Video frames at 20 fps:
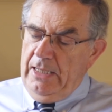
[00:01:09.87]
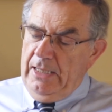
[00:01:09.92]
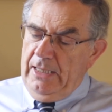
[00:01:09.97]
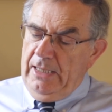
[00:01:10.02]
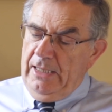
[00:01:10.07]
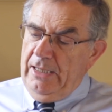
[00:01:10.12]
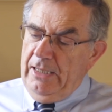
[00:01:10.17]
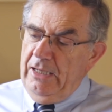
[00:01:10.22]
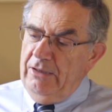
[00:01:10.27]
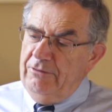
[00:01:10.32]

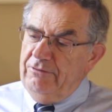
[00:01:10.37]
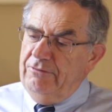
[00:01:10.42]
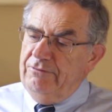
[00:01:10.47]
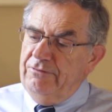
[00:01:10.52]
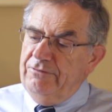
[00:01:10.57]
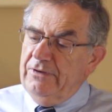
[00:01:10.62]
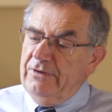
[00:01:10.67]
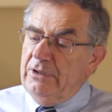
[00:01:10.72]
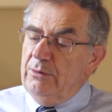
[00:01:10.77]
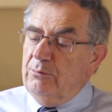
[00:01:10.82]
Uh,
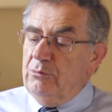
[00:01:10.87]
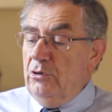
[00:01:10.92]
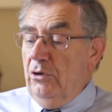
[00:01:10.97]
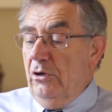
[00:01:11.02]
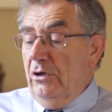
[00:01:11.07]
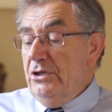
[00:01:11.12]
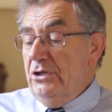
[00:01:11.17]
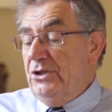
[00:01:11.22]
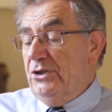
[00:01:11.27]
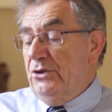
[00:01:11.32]
Philip
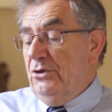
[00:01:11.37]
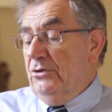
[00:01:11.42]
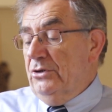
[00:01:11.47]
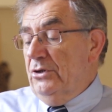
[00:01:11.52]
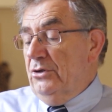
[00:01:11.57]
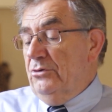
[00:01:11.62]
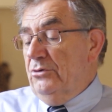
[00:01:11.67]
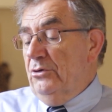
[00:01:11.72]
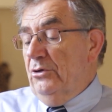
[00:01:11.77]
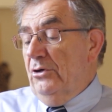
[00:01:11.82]
Ross,
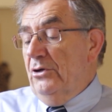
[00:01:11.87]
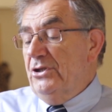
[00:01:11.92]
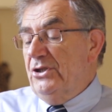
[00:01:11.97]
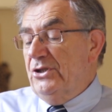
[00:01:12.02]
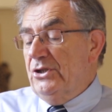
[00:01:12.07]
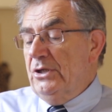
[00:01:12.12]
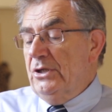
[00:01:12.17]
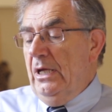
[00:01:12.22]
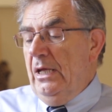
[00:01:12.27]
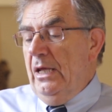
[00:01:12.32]
Dr.
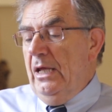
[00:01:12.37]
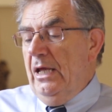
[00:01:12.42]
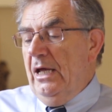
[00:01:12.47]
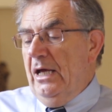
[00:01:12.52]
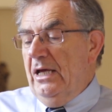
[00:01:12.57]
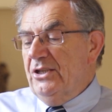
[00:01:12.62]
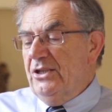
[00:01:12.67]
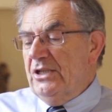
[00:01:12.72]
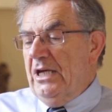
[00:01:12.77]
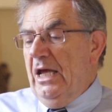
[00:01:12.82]
Ross
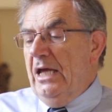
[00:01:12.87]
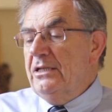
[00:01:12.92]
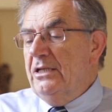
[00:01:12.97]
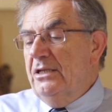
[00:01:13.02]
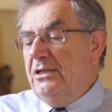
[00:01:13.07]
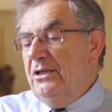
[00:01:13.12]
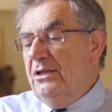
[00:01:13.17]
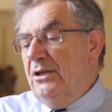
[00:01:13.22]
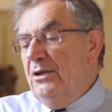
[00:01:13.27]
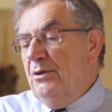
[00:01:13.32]
has
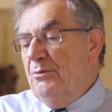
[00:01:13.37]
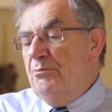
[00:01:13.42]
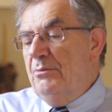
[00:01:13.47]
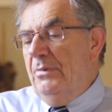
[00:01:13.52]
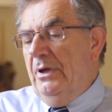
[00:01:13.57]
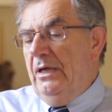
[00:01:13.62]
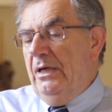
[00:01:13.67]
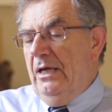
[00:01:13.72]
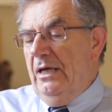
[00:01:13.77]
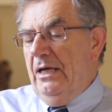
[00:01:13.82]
edited them
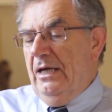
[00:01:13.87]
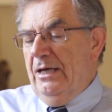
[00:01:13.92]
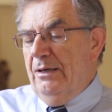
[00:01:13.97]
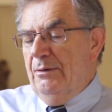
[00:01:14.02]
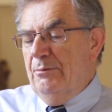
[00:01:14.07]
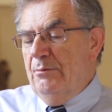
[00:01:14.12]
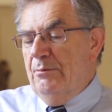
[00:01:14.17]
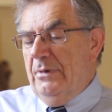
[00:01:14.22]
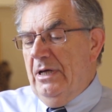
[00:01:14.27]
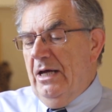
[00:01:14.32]

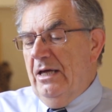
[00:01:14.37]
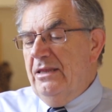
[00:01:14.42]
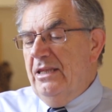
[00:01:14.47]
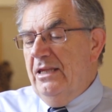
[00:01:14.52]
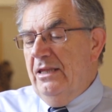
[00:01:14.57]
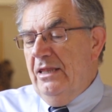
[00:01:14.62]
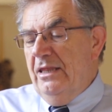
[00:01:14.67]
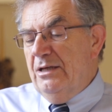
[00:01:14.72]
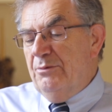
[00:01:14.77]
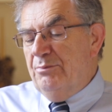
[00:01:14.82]
um, and
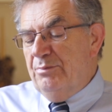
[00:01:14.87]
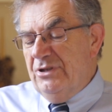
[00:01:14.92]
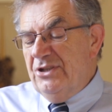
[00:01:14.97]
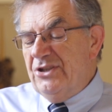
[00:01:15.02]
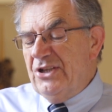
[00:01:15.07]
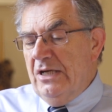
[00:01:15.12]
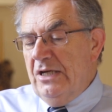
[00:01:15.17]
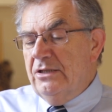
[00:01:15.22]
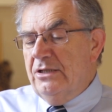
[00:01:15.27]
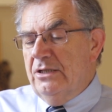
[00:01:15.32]
they're
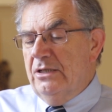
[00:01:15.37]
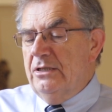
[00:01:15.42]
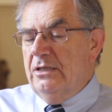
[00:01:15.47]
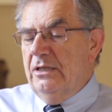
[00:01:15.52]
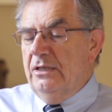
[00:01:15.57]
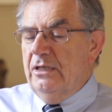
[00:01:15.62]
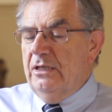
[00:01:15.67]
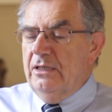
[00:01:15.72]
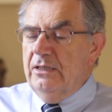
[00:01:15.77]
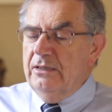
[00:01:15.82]
presented
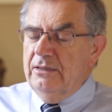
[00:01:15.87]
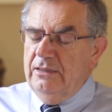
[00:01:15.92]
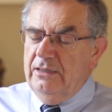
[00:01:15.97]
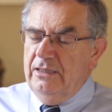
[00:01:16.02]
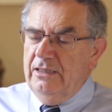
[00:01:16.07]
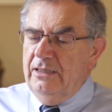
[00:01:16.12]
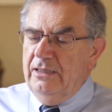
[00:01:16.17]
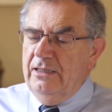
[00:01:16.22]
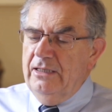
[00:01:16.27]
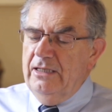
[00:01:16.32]
in a,
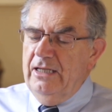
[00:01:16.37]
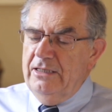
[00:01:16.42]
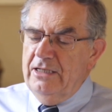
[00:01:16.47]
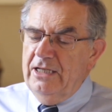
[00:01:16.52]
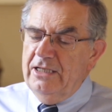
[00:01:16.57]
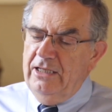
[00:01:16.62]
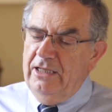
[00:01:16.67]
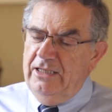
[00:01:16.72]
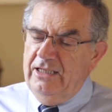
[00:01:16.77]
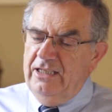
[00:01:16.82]
in a
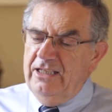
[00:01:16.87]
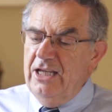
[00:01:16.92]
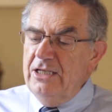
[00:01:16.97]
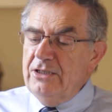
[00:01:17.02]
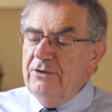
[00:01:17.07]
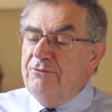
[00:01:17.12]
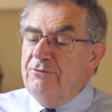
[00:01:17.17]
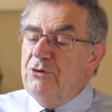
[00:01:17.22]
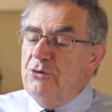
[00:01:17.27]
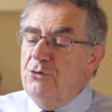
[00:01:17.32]

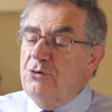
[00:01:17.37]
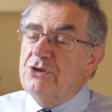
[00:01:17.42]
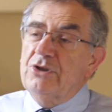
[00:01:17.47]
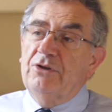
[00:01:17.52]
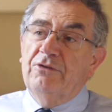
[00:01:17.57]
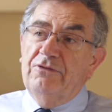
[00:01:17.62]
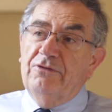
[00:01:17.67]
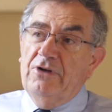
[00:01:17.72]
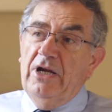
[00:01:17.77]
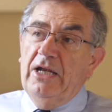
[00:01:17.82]
kind of
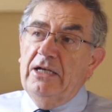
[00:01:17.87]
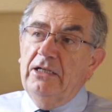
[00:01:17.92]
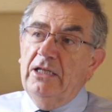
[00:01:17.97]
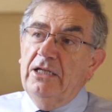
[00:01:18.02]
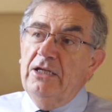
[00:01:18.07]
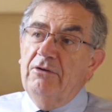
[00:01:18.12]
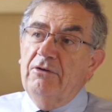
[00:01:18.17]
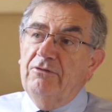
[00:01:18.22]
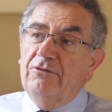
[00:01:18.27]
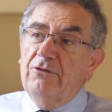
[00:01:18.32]

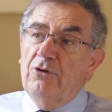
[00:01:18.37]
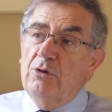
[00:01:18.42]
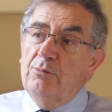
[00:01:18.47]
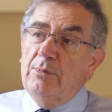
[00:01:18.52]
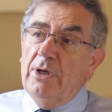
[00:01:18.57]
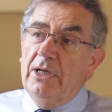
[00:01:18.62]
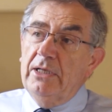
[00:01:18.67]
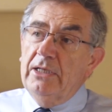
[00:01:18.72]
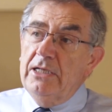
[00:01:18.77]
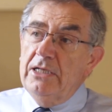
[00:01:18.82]
user-friendly
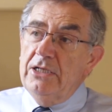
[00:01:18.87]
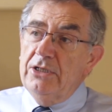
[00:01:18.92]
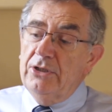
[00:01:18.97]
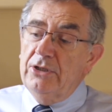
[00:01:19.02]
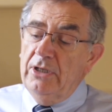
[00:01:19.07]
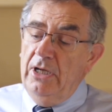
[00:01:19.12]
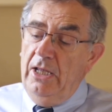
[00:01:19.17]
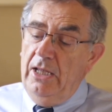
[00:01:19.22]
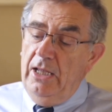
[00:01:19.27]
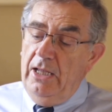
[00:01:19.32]
format here.
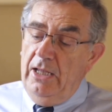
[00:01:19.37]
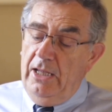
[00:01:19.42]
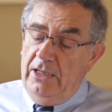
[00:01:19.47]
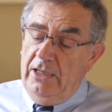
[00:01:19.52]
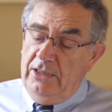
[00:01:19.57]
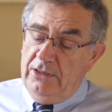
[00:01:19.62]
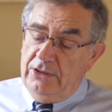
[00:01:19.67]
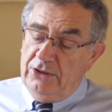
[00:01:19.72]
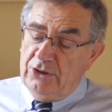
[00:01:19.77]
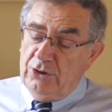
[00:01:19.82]

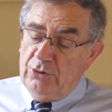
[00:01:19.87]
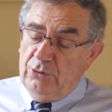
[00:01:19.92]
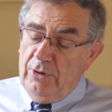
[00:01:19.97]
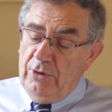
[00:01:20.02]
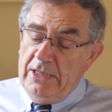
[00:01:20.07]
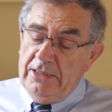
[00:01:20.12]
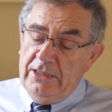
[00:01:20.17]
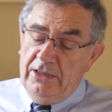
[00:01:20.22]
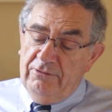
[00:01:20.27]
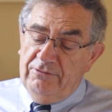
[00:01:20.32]
So
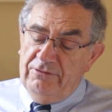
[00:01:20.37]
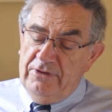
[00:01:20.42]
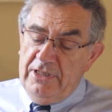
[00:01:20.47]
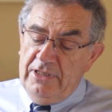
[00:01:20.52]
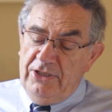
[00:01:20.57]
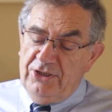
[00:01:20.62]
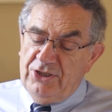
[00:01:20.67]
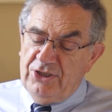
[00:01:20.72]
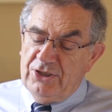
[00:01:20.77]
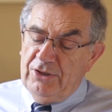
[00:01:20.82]
any of
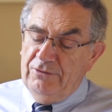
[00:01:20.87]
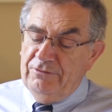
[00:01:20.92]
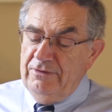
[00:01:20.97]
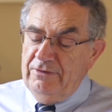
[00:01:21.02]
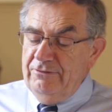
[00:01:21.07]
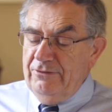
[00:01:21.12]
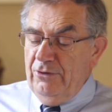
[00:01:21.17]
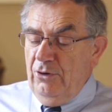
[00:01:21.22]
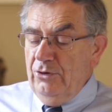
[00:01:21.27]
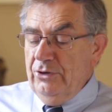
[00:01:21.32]
these seven
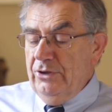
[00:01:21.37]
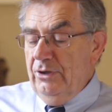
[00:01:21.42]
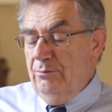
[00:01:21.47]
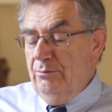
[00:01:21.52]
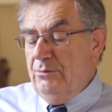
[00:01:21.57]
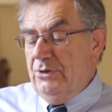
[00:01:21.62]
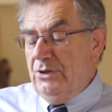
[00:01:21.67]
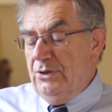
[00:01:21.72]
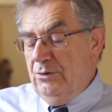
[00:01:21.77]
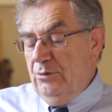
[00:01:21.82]

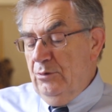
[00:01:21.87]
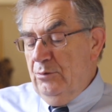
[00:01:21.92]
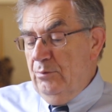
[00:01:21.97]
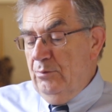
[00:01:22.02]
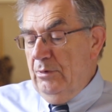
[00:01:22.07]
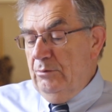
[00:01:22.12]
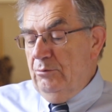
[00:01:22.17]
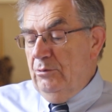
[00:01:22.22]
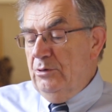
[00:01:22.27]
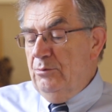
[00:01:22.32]
volumes
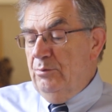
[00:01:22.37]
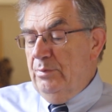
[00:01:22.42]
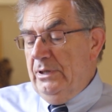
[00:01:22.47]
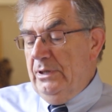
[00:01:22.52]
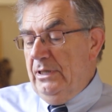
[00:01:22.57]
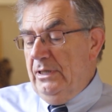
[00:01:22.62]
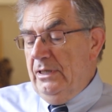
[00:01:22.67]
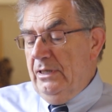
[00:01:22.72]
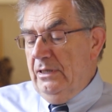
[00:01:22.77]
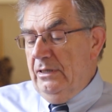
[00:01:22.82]
would, would
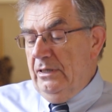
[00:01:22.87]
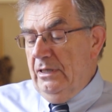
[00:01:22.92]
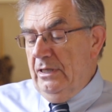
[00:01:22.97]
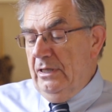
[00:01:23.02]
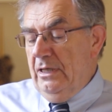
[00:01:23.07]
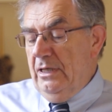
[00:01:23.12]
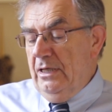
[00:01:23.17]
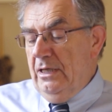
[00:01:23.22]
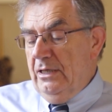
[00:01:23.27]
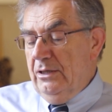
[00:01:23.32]
be a,
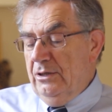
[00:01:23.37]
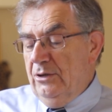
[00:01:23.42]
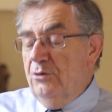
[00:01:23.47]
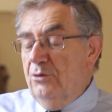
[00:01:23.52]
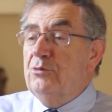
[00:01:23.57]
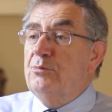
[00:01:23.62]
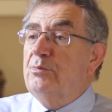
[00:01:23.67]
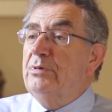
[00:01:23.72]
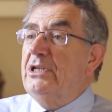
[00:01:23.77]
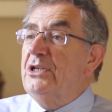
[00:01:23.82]
a
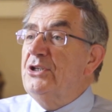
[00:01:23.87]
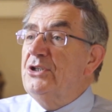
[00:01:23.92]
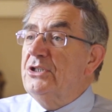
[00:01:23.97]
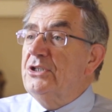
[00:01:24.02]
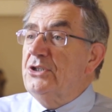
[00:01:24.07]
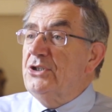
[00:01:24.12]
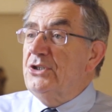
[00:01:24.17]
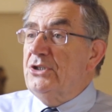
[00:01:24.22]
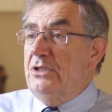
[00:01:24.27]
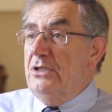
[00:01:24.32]
good place to
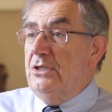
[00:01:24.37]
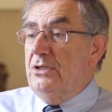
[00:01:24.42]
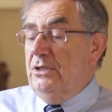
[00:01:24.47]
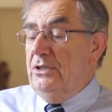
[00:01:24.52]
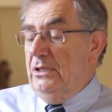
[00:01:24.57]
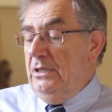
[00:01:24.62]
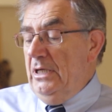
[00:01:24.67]
start.